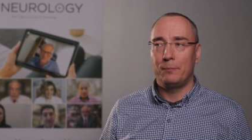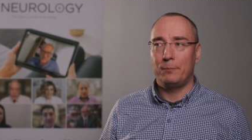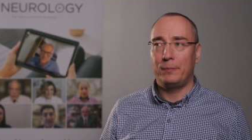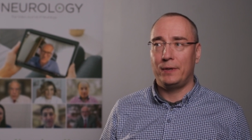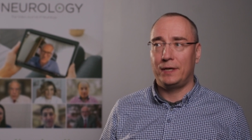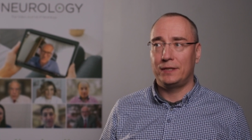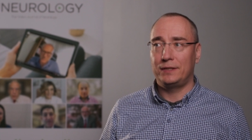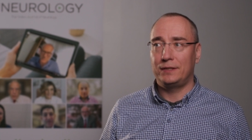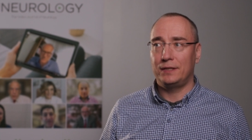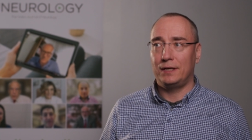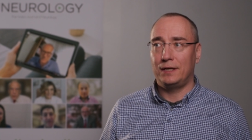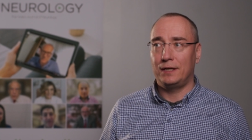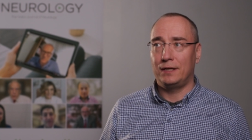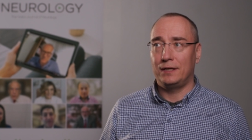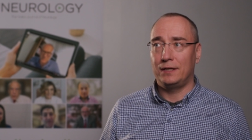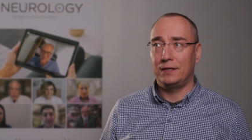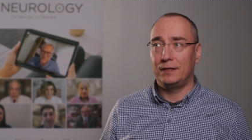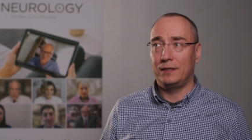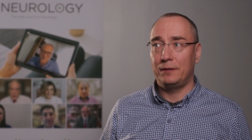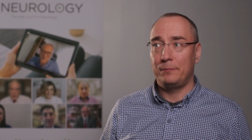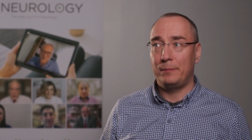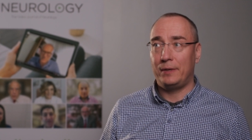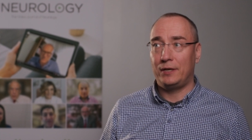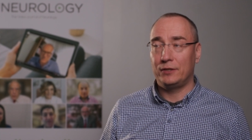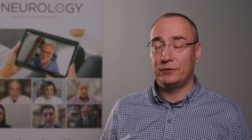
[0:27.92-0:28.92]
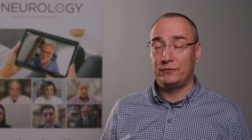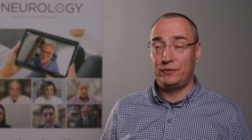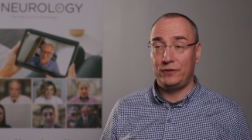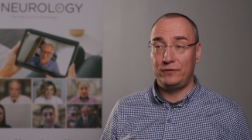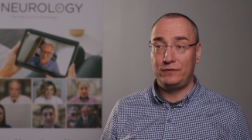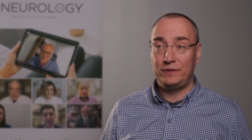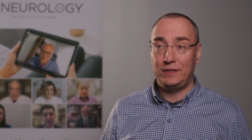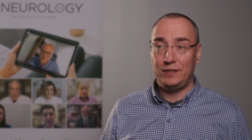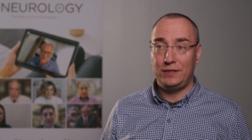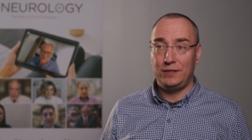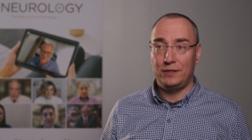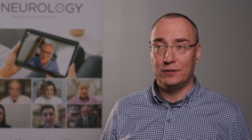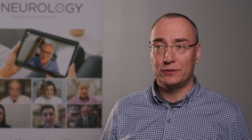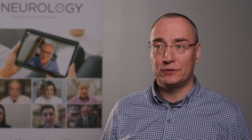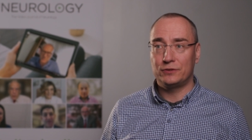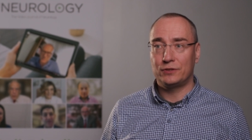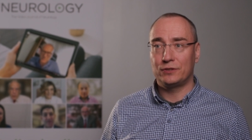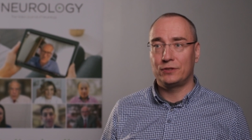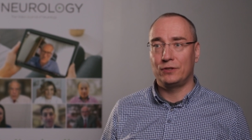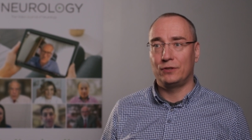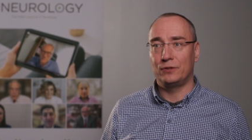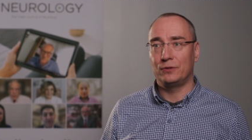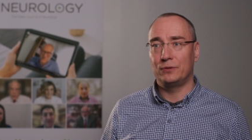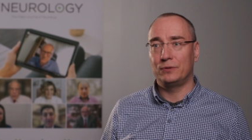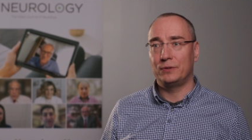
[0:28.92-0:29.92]
But uh, about fifteen years
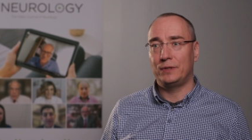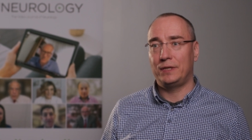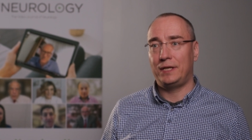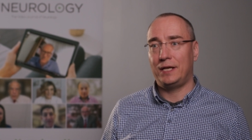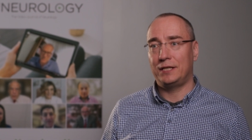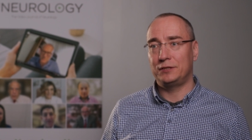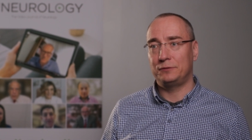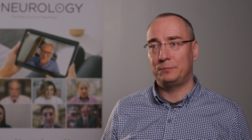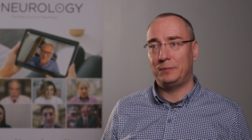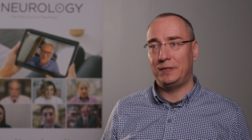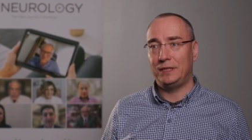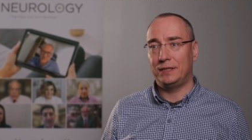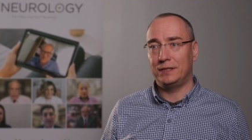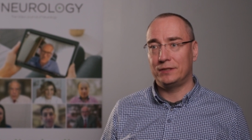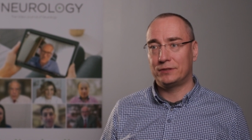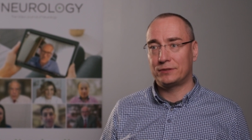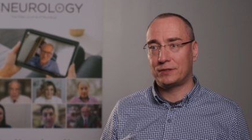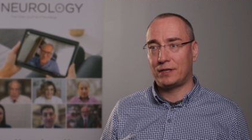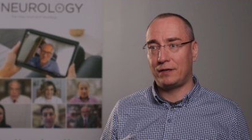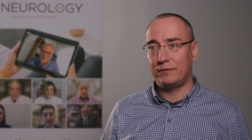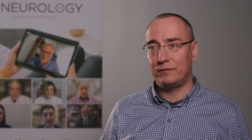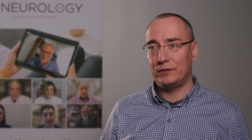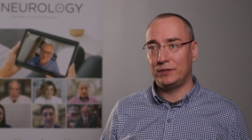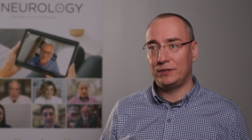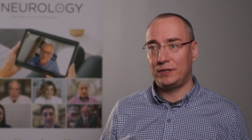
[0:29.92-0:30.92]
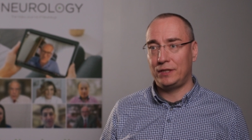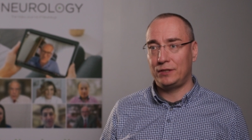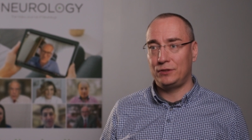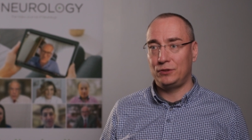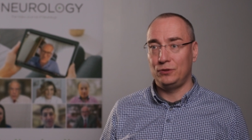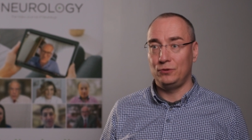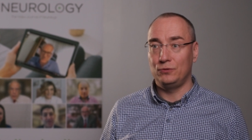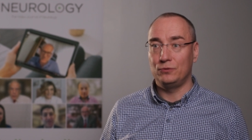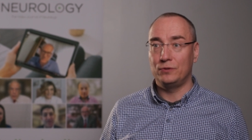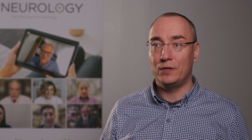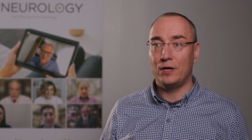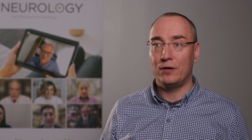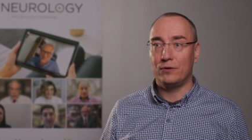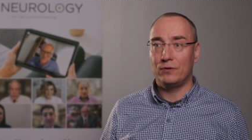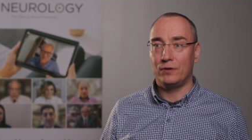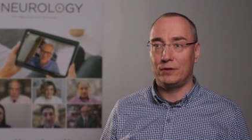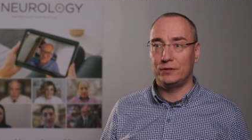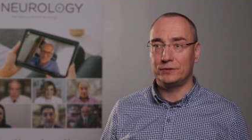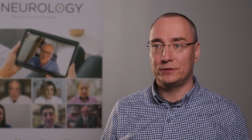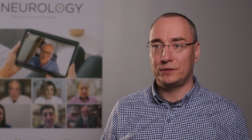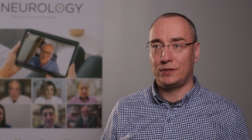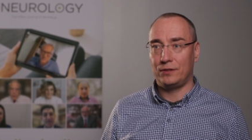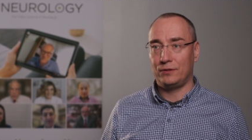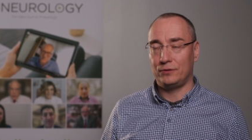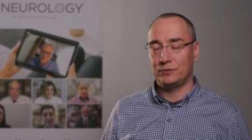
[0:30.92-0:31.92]
ago, it has been discovered that new
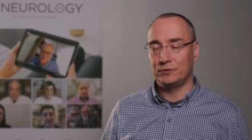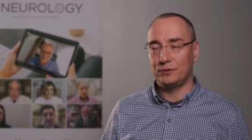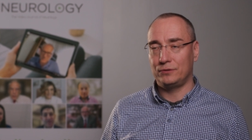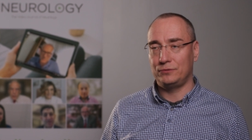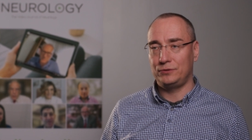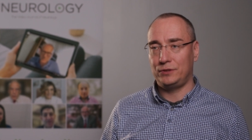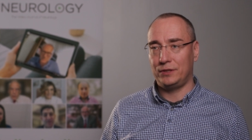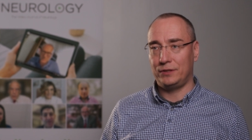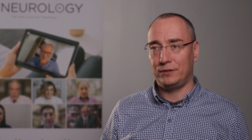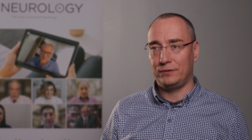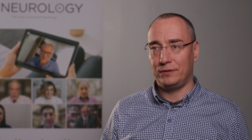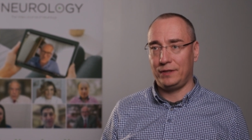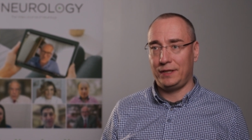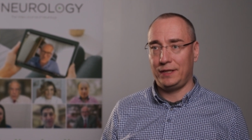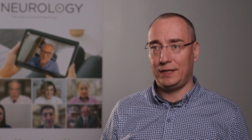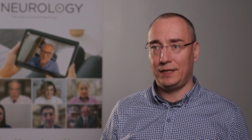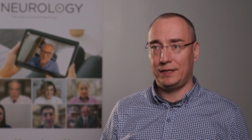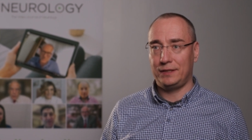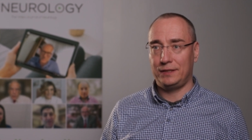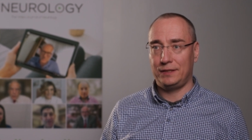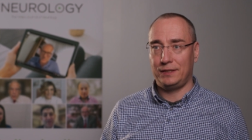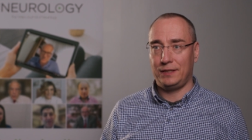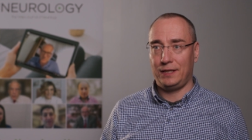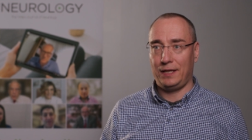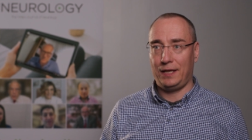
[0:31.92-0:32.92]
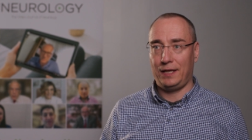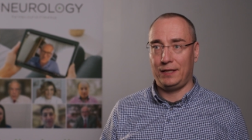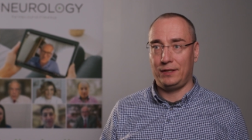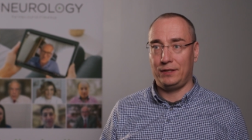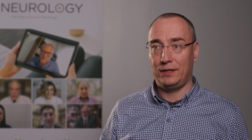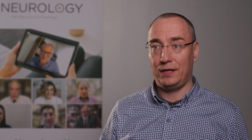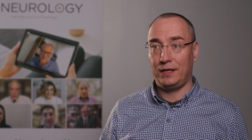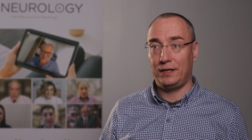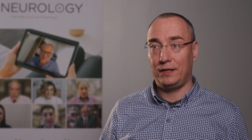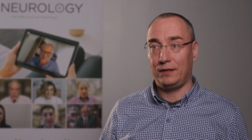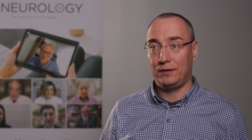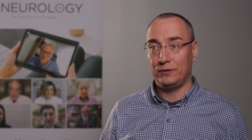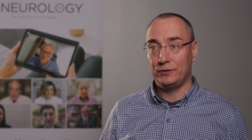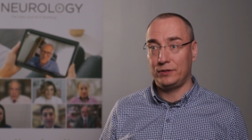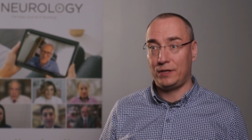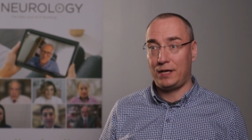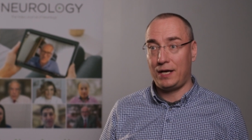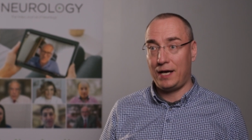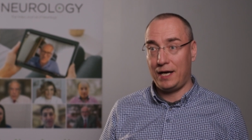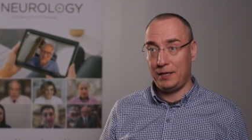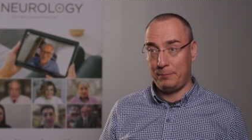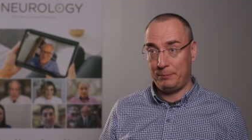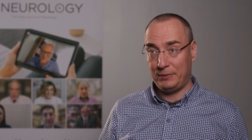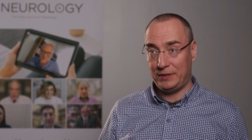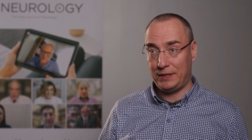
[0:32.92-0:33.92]
neurons are also generated in the adult
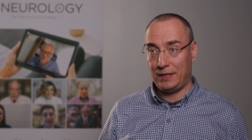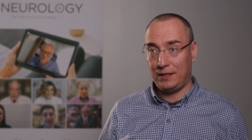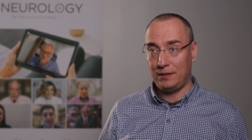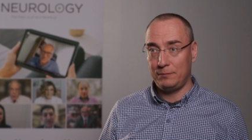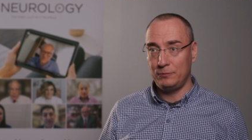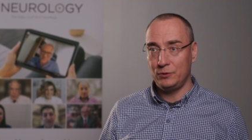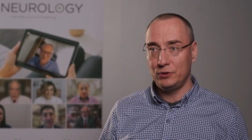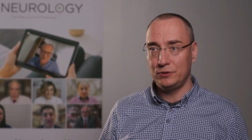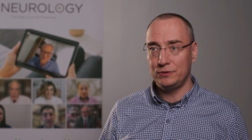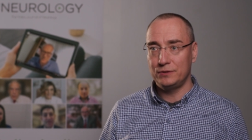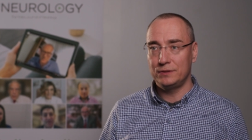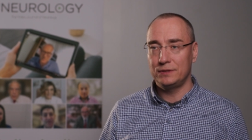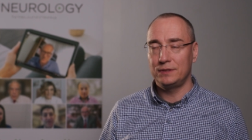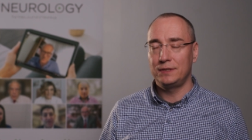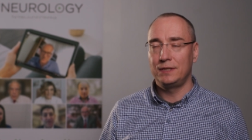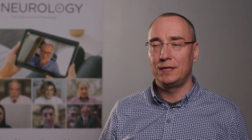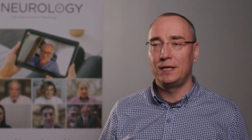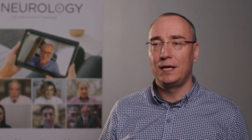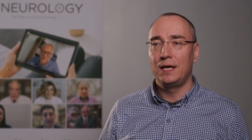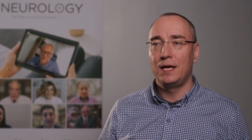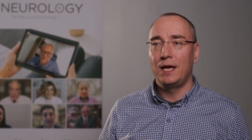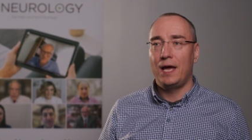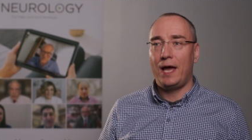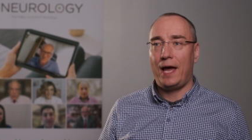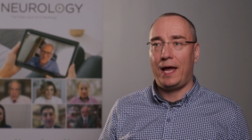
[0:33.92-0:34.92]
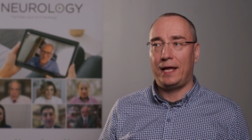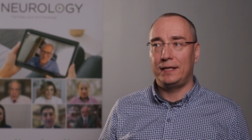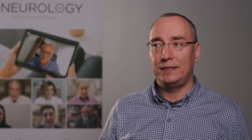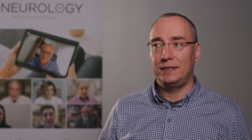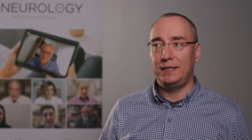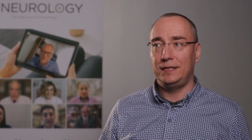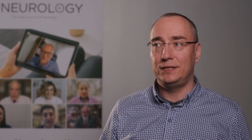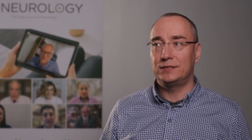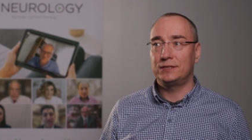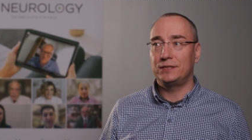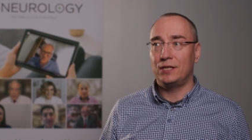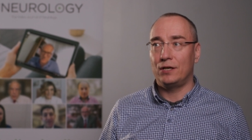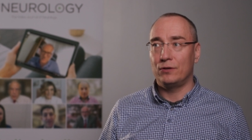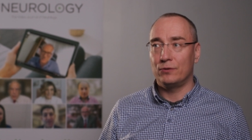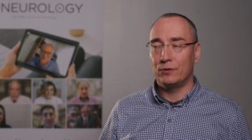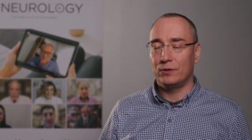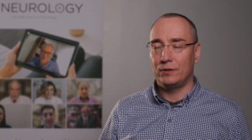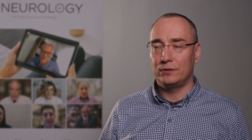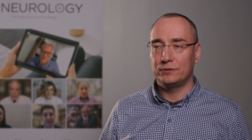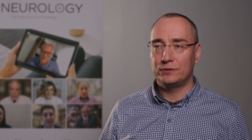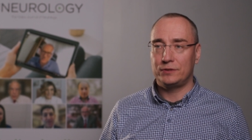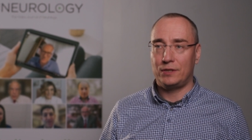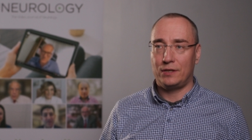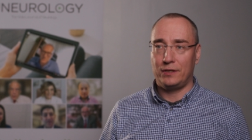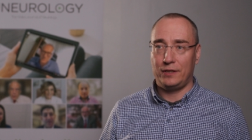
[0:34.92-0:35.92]
hypothalamus. And these
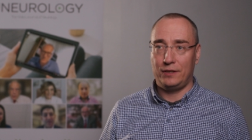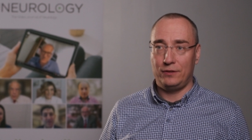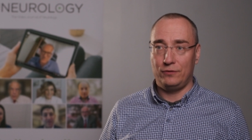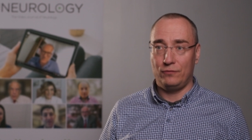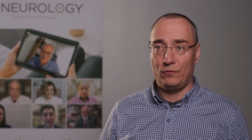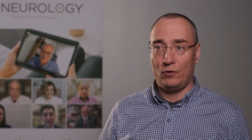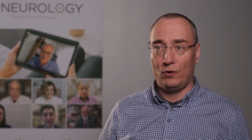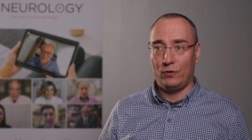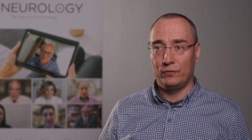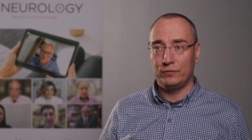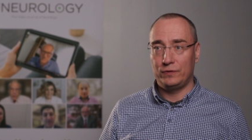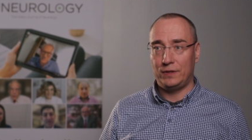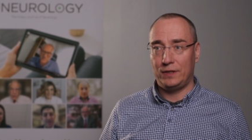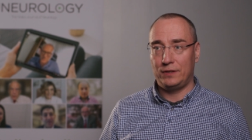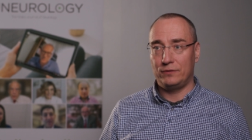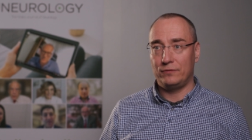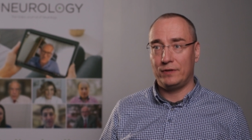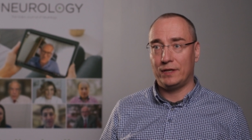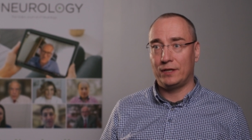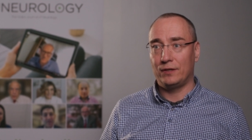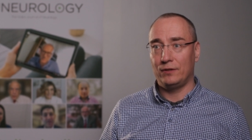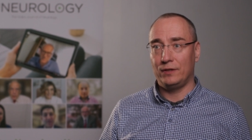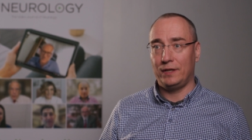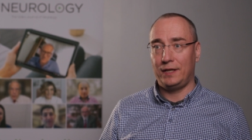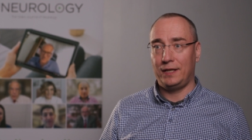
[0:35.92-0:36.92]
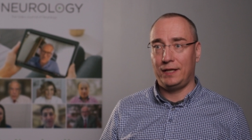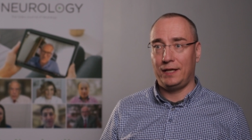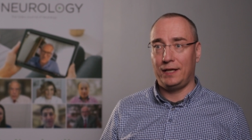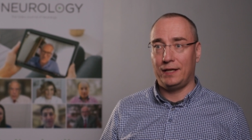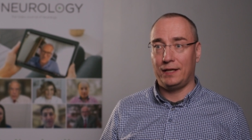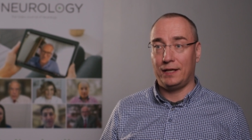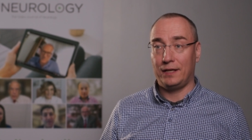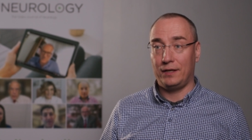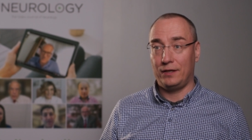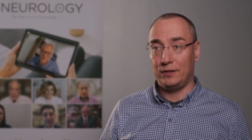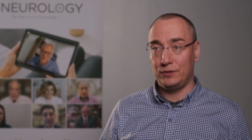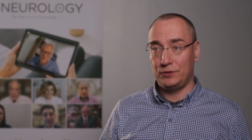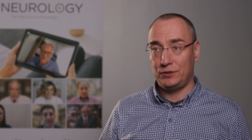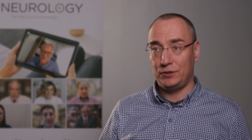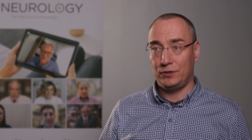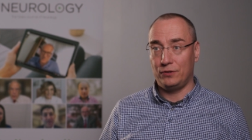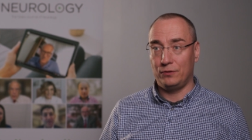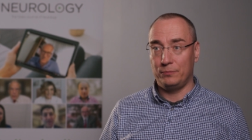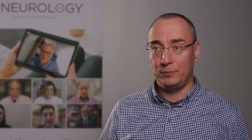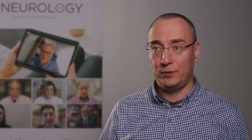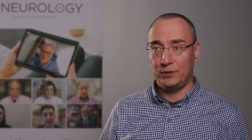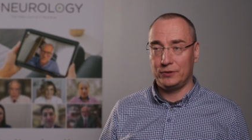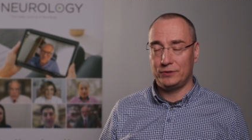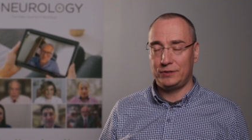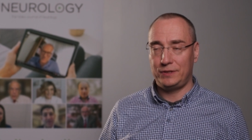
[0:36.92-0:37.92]
neurons are involved in regulating energy
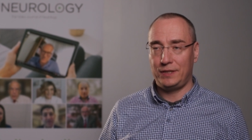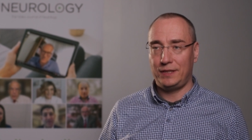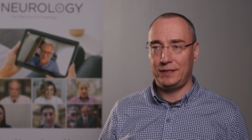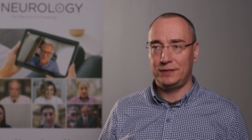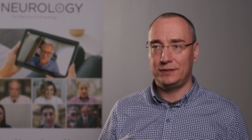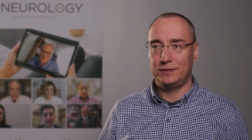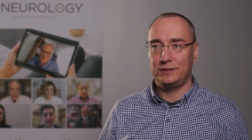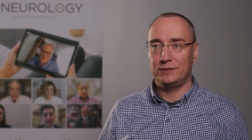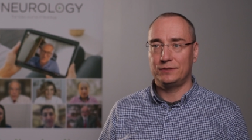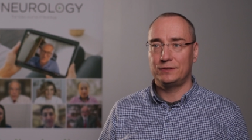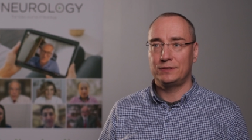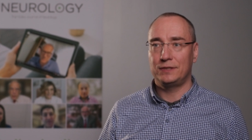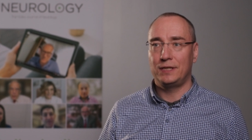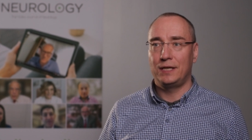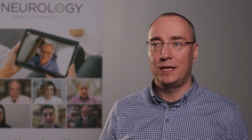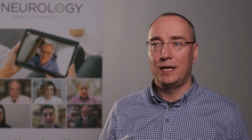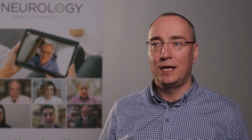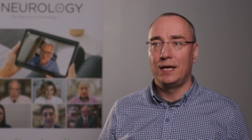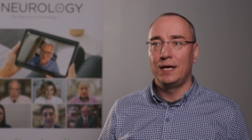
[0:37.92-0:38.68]
homeostasis.